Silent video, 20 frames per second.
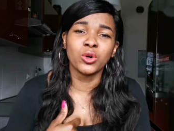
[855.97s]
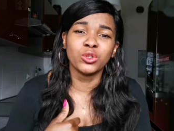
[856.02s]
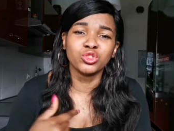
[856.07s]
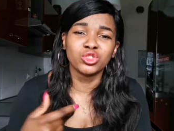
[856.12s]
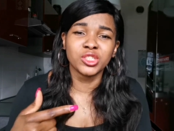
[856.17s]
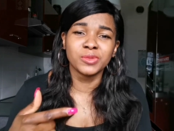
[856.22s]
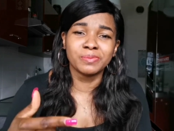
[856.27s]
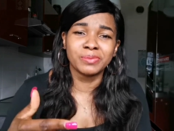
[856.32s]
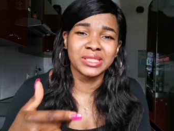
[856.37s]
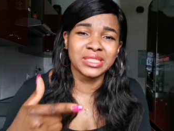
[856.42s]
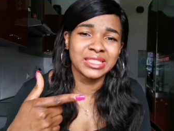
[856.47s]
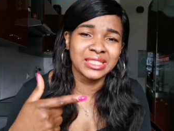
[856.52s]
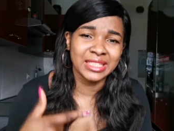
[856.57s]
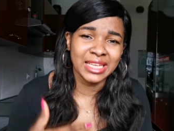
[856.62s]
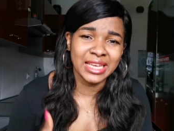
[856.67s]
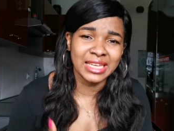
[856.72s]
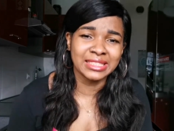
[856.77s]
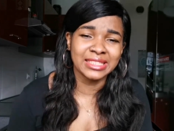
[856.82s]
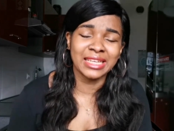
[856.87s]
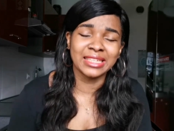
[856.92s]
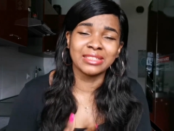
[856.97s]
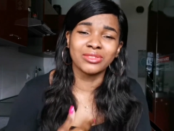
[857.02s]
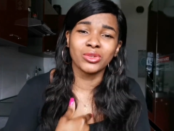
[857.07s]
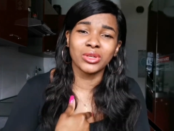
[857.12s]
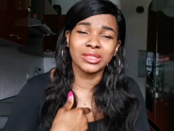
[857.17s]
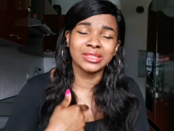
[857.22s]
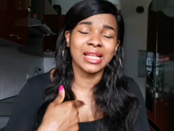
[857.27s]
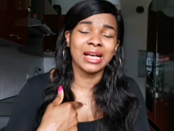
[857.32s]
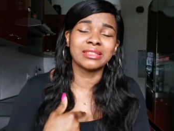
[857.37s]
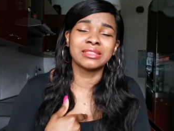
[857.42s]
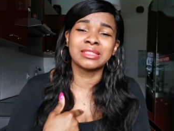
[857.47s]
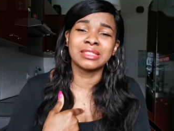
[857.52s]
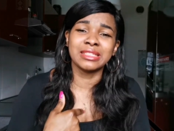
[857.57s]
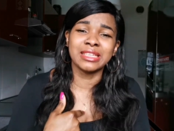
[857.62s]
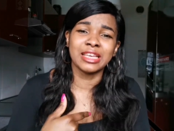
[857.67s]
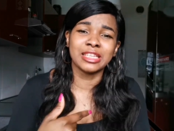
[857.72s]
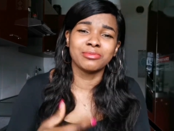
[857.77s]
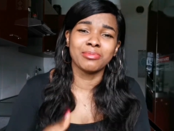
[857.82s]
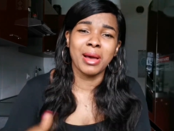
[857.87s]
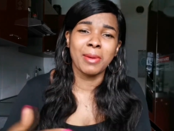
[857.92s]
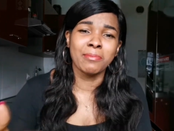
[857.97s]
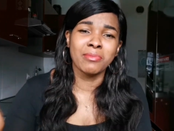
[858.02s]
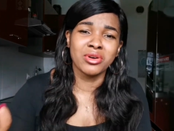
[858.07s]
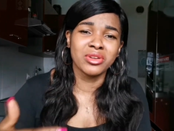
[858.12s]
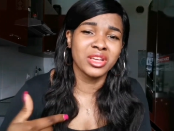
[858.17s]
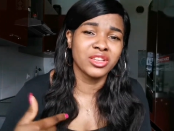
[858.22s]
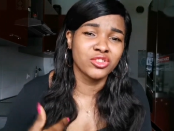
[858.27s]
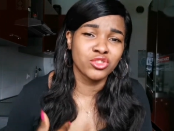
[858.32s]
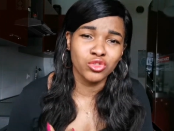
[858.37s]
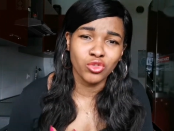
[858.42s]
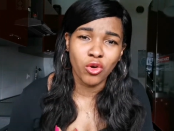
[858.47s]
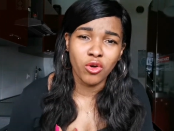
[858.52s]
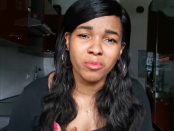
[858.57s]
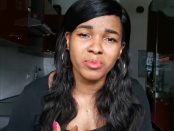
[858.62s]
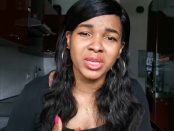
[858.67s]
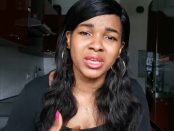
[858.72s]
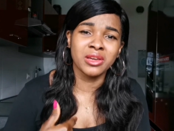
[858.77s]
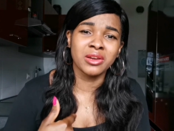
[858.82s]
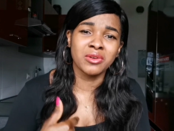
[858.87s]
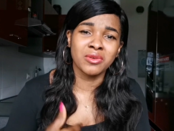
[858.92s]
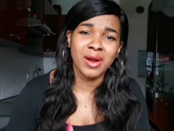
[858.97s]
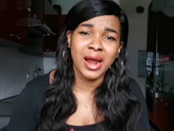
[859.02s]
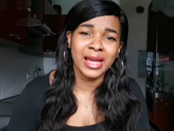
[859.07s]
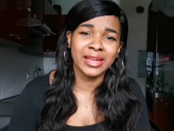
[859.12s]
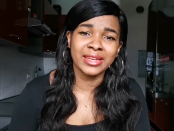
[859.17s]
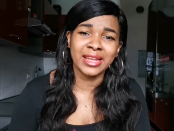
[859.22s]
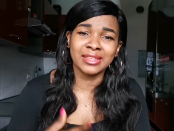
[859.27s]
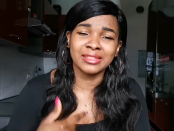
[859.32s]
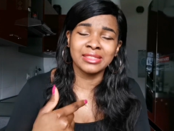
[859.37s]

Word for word: it 100% that that tears my mother saw me cry,